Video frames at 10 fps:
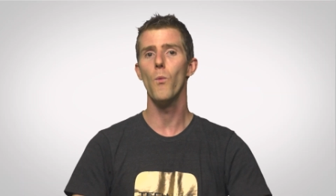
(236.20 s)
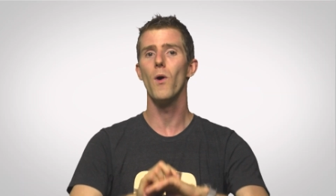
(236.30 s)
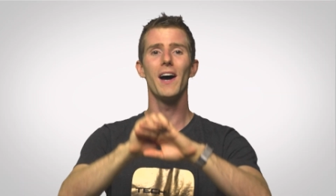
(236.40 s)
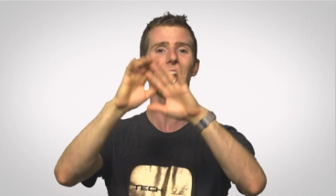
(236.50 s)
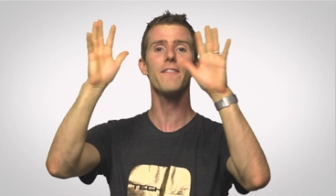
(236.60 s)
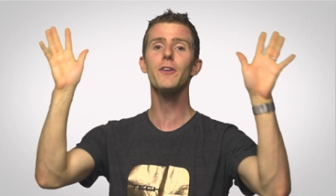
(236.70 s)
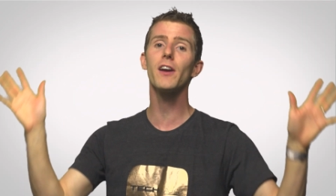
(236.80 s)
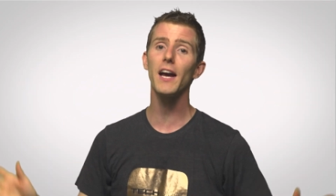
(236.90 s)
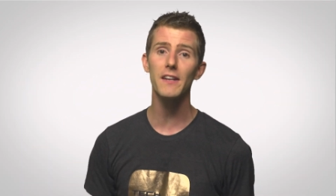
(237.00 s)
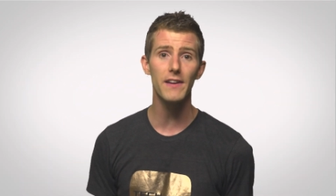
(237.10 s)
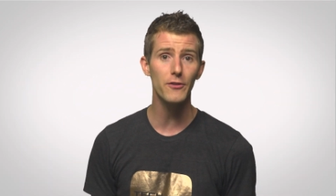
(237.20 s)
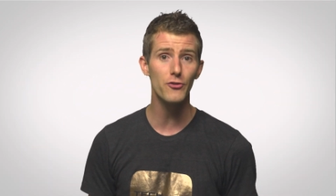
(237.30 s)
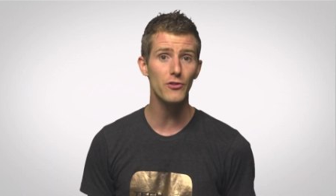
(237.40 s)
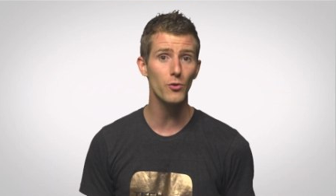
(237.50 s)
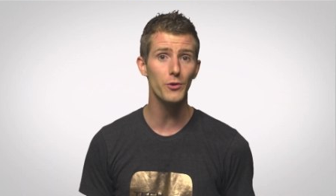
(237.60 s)
whatever kind of
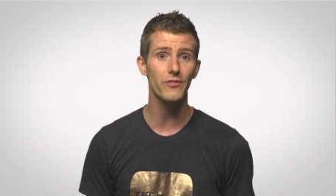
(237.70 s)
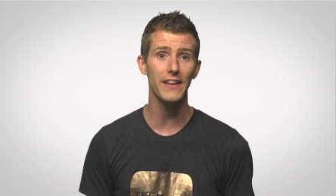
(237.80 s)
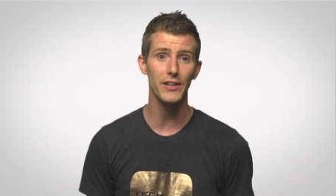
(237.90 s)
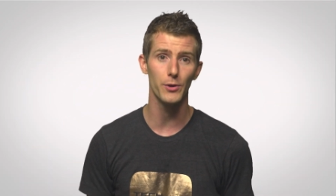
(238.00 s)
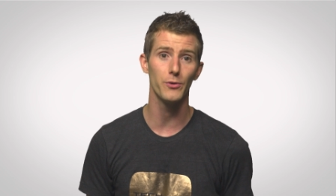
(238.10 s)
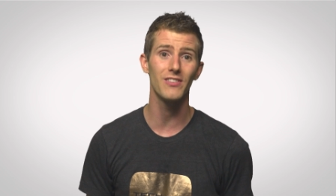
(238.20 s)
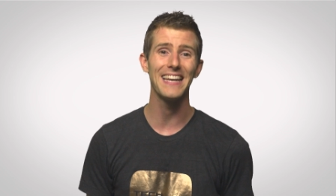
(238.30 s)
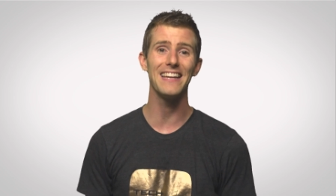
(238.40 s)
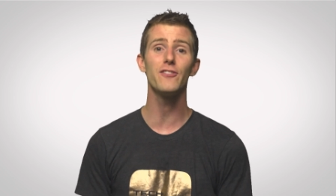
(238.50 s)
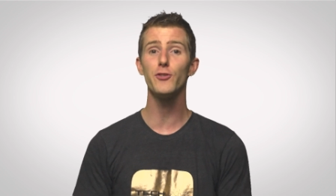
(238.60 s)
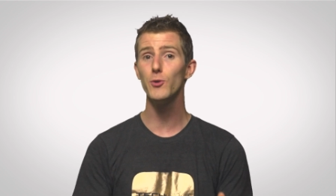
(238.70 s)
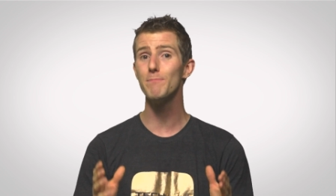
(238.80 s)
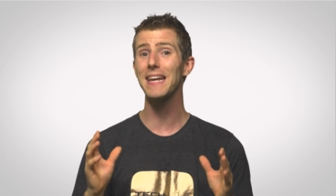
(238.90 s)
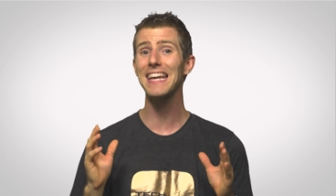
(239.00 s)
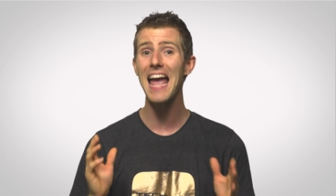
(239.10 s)
energy source they use into
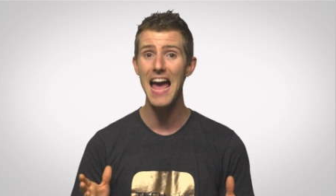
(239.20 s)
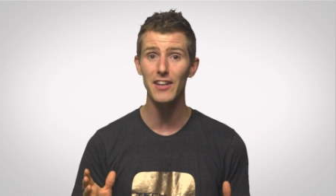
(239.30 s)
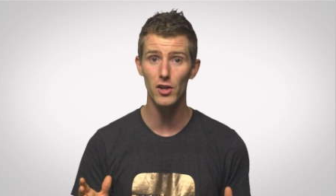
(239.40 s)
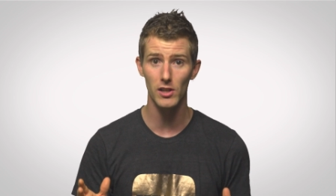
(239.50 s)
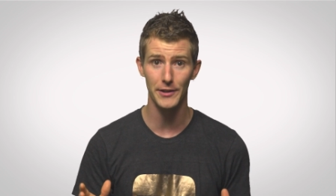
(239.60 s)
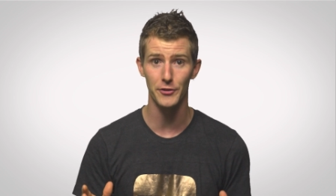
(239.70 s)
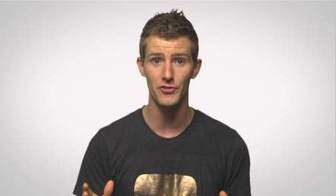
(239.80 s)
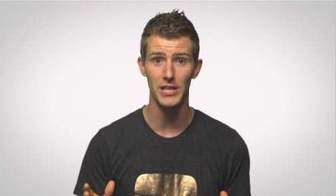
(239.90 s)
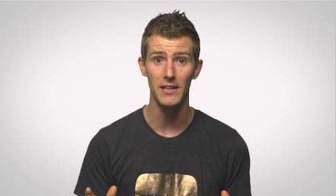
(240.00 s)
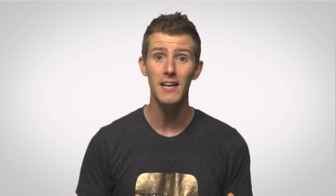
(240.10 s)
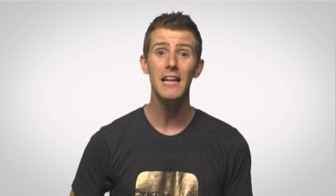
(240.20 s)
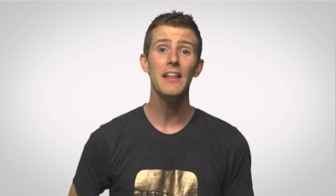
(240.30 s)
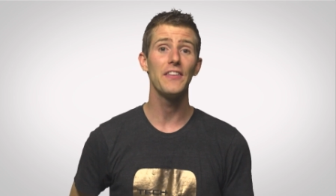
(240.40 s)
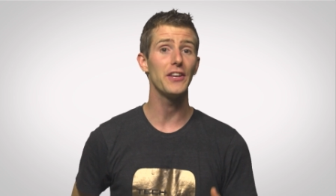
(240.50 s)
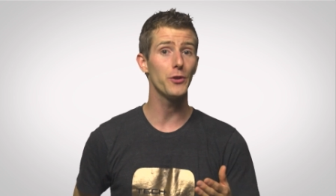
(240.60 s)
mechanical energy.
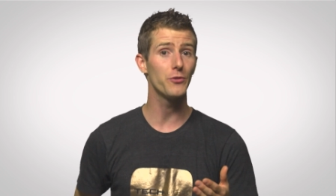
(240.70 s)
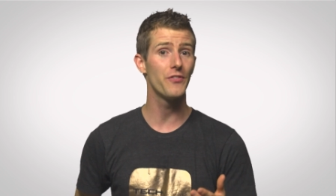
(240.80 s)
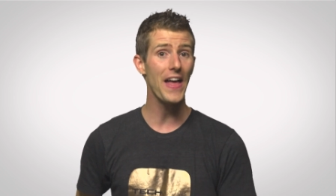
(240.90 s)
They use